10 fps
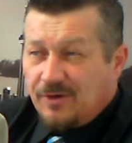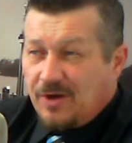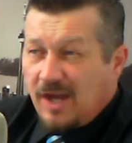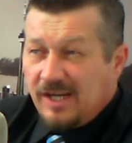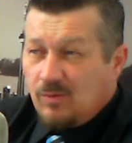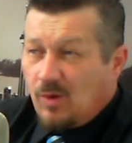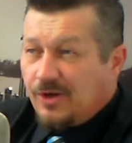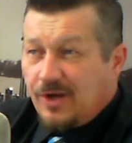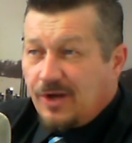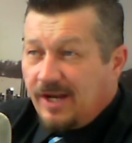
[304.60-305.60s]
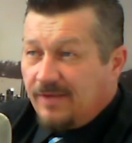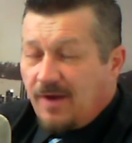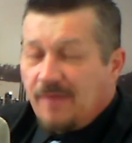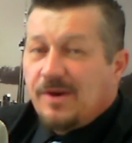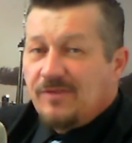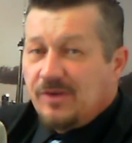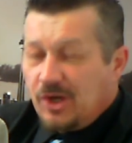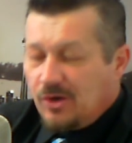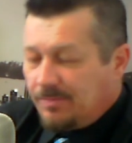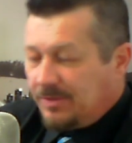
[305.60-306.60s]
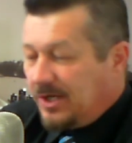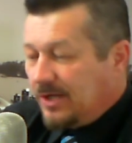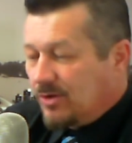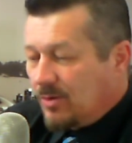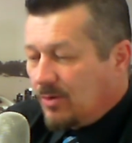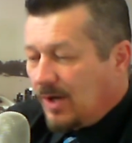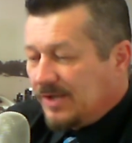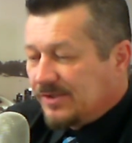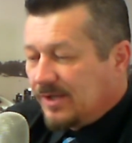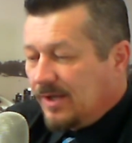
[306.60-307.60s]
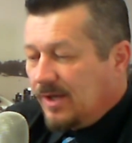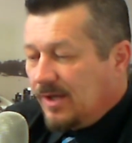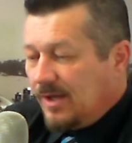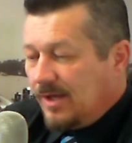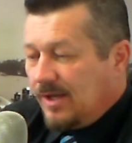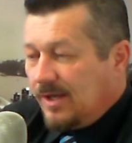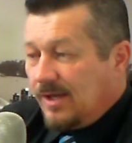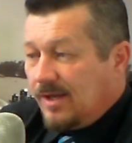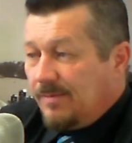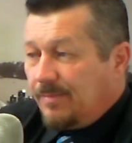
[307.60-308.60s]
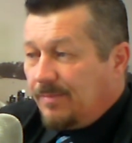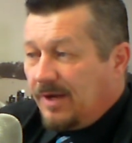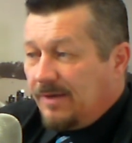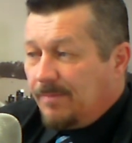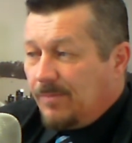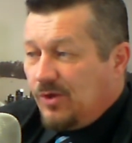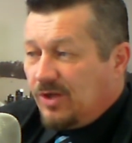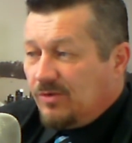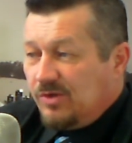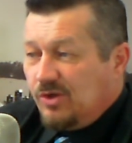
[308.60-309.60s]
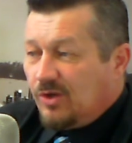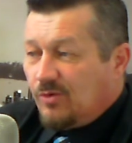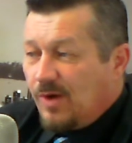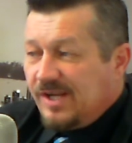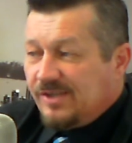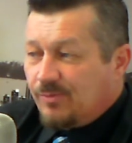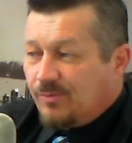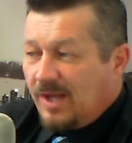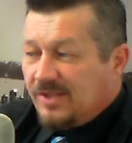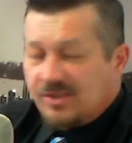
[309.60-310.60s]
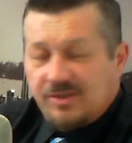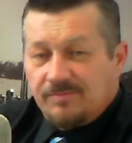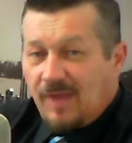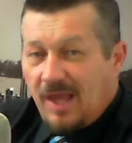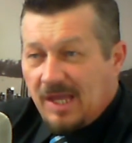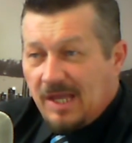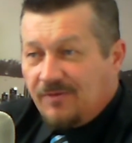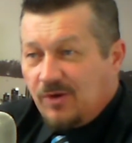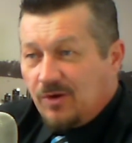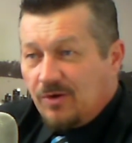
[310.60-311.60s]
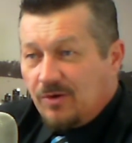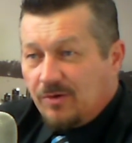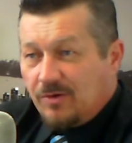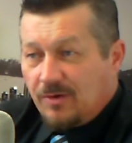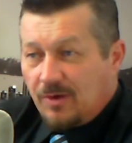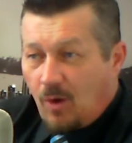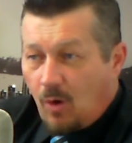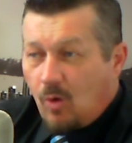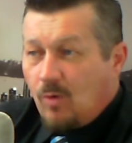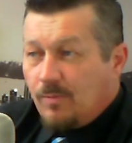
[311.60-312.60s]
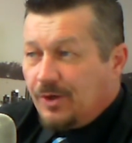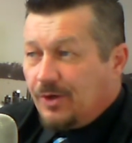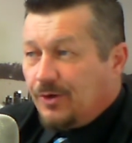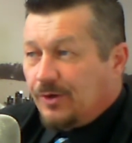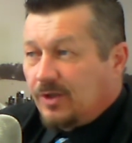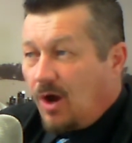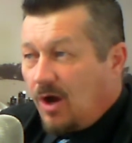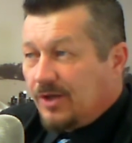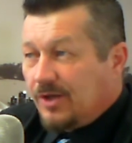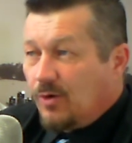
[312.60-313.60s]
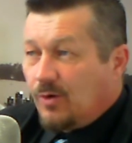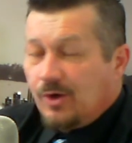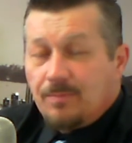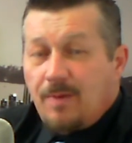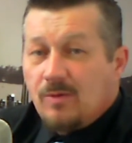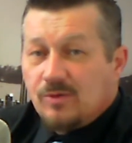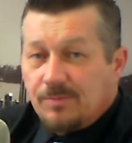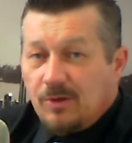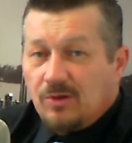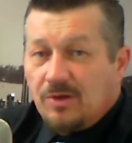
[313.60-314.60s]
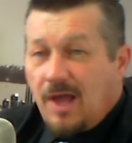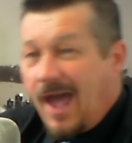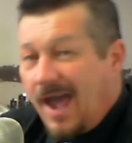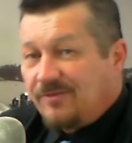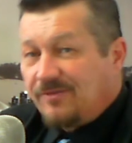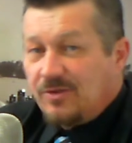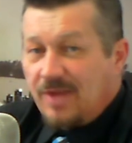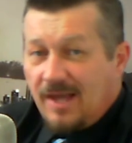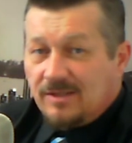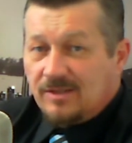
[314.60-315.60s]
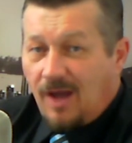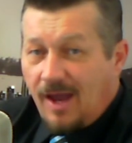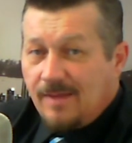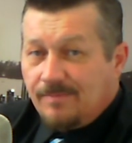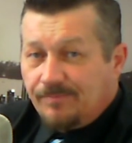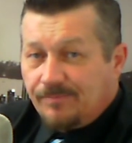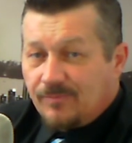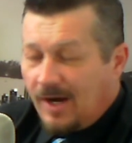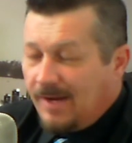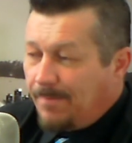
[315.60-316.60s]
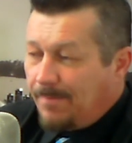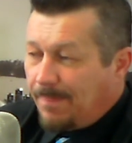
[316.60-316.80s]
91 or 95, whatever year in particular it was. But you could raise rents if your home or your condo or your apartment was built after that time, right,